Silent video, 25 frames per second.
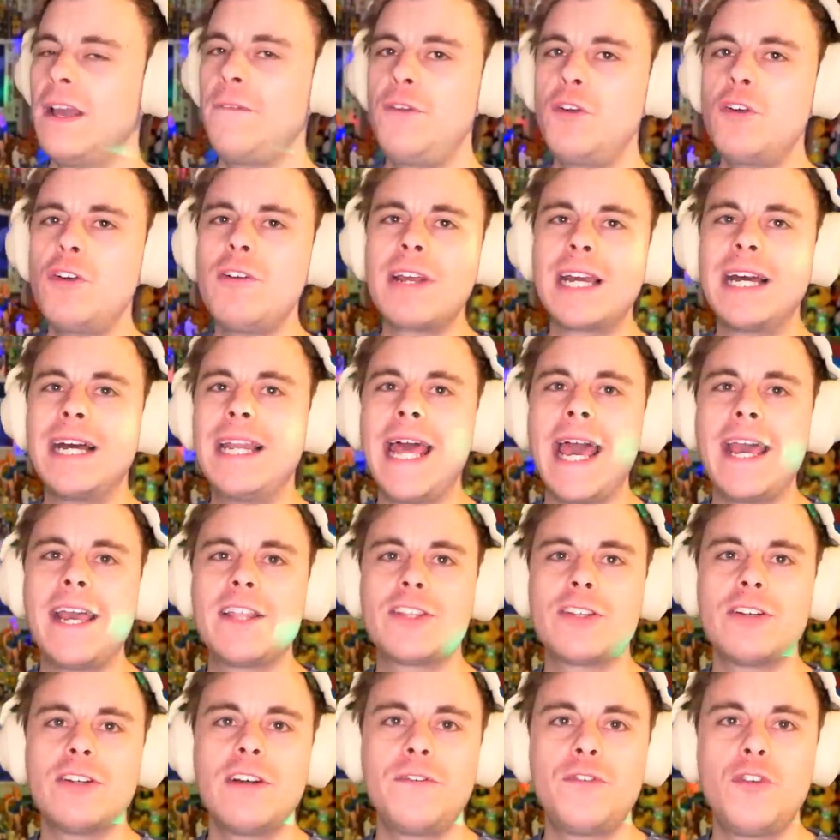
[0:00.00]
If you're a
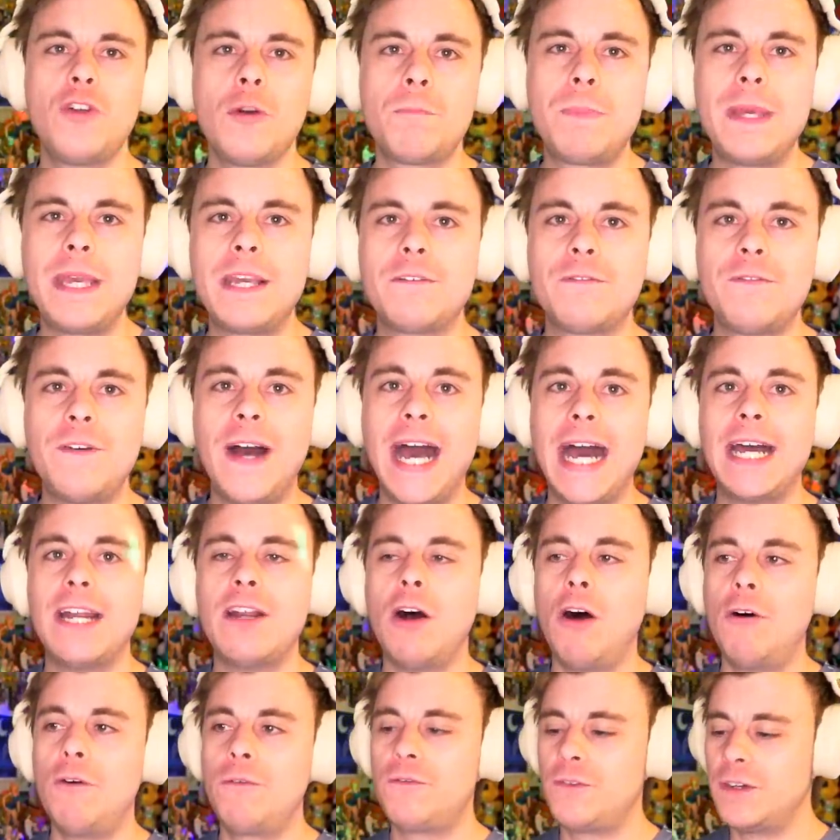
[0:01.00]
collector, if you're a big fan
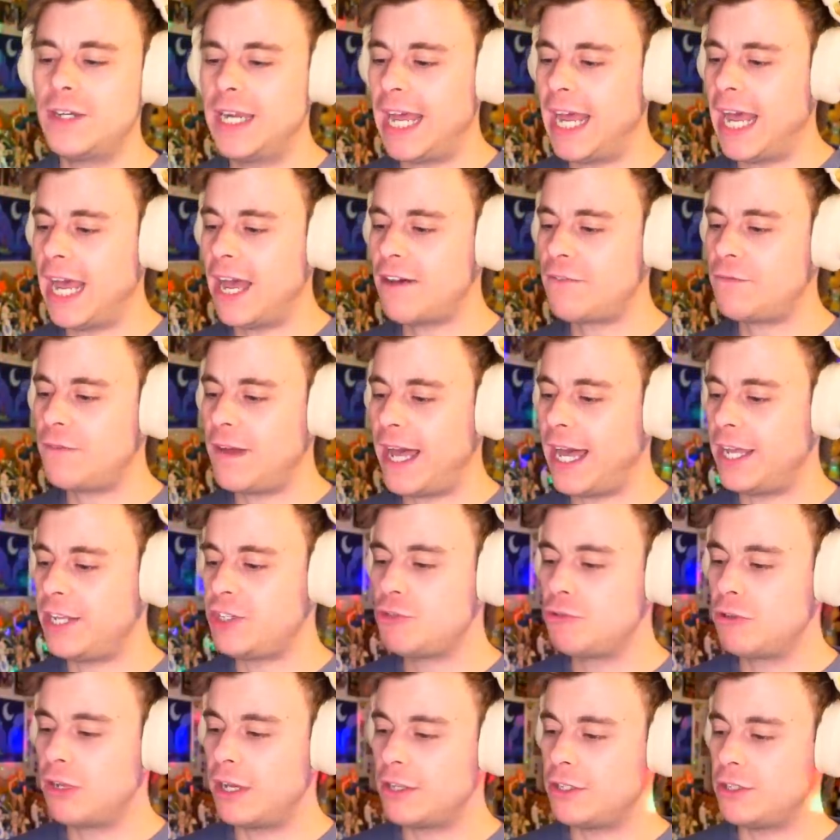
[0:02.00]
of FNAF and
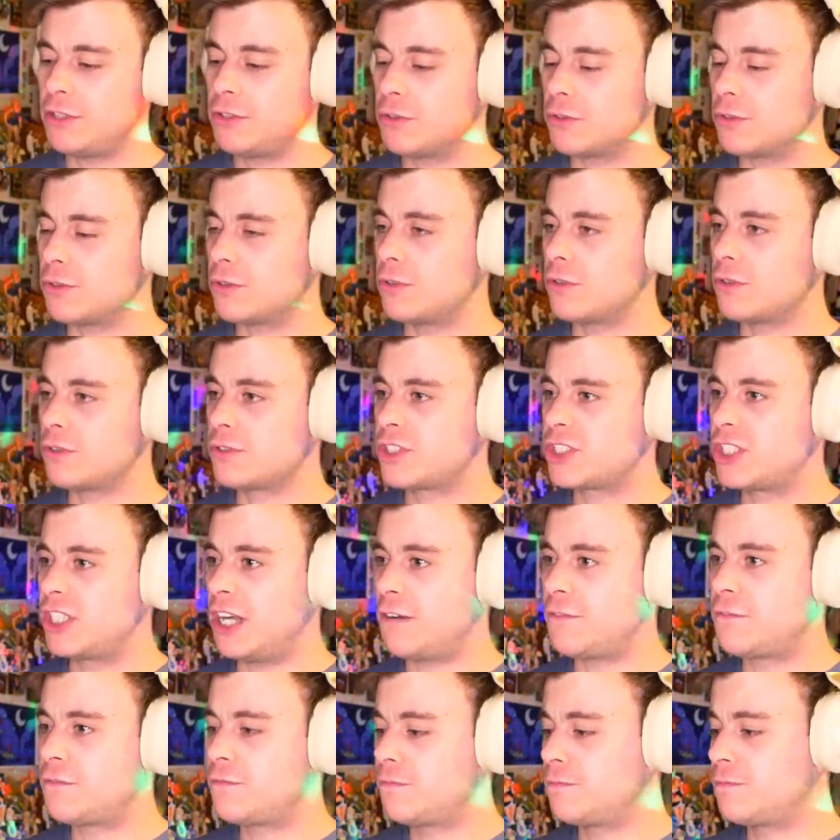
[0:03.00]
you like your
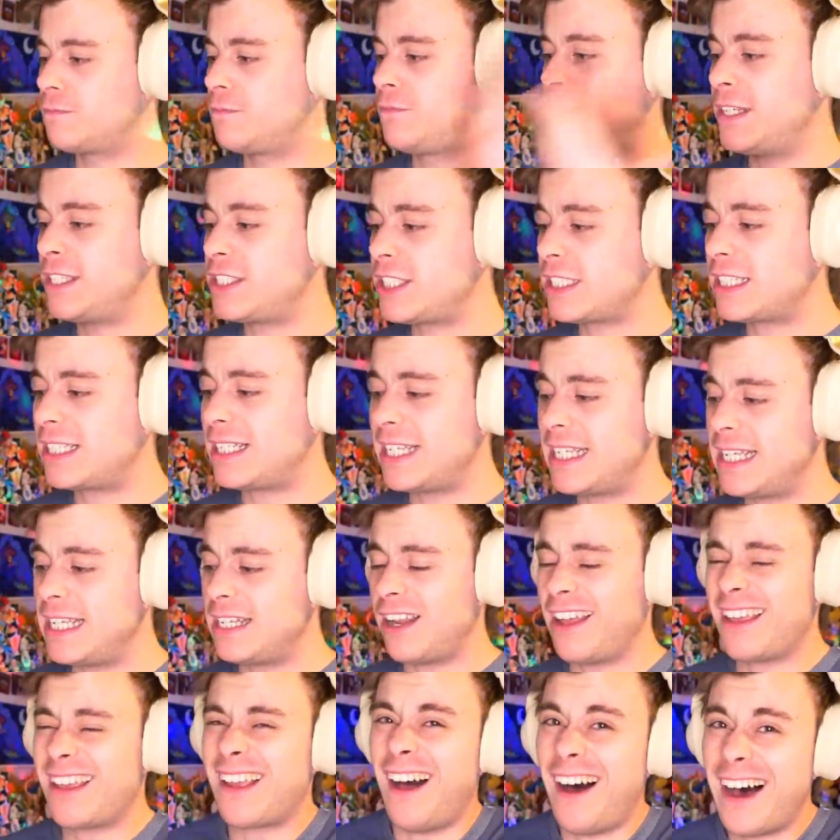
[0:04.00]
stuff physically
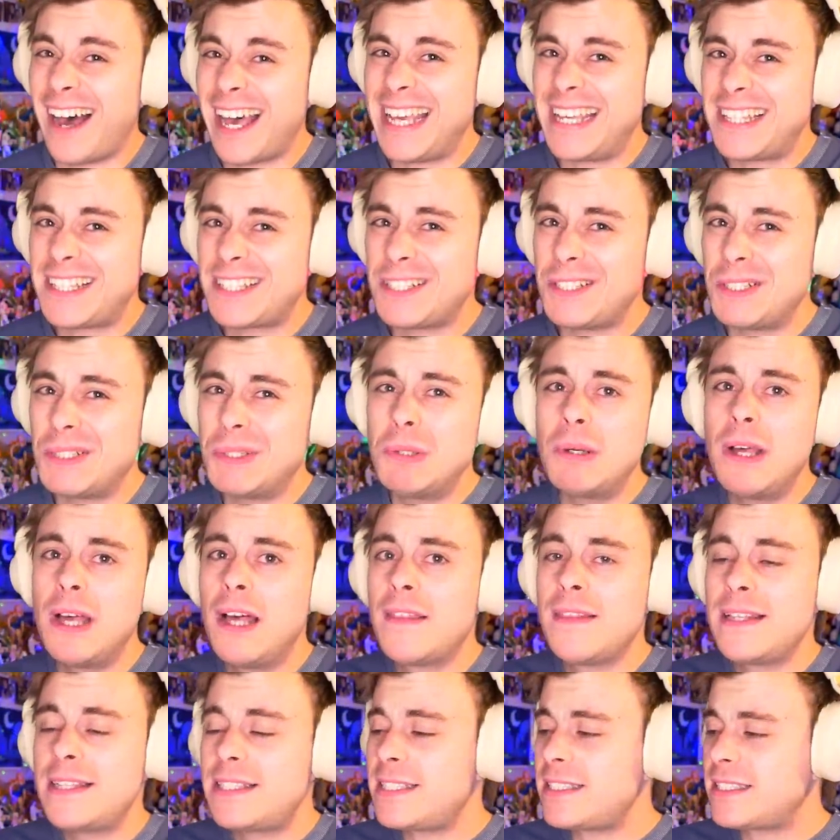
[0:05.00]
like I do,
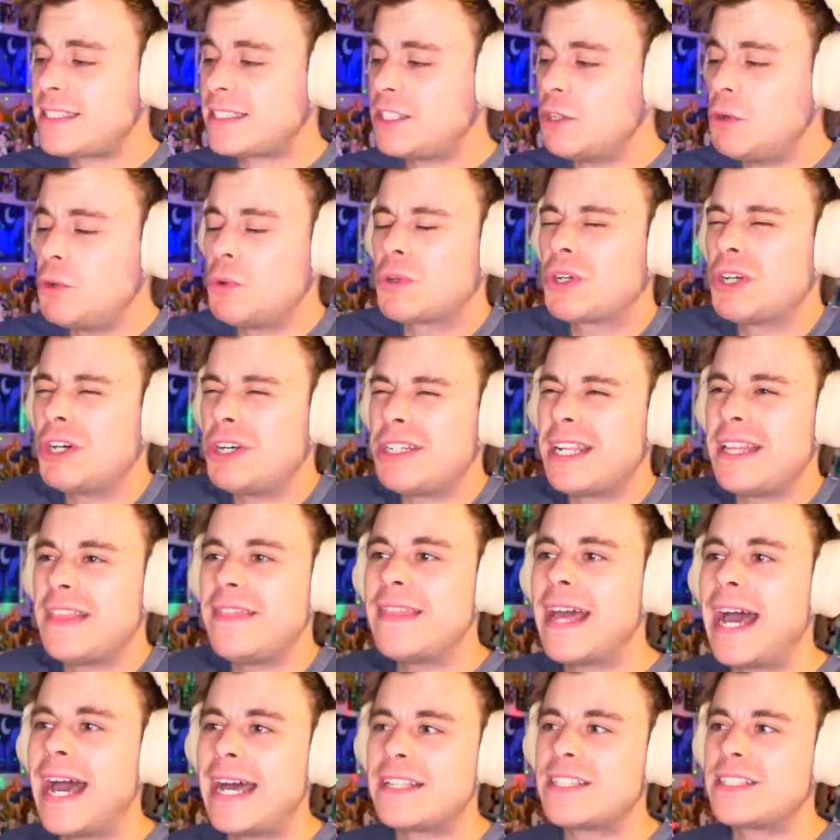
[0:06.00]
this is still good in
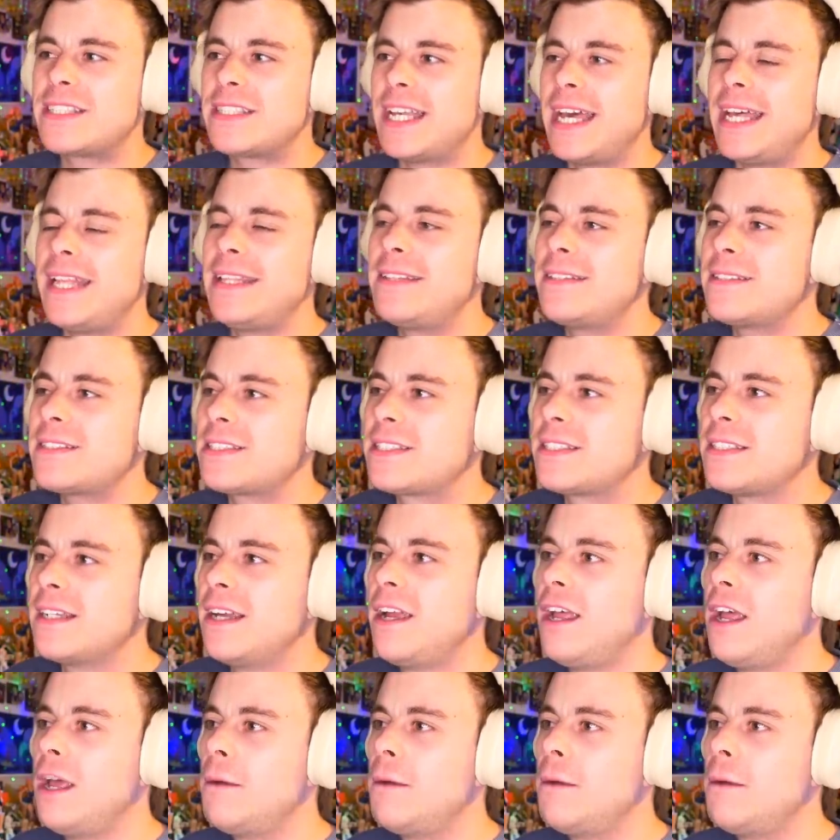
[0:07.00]
that sense.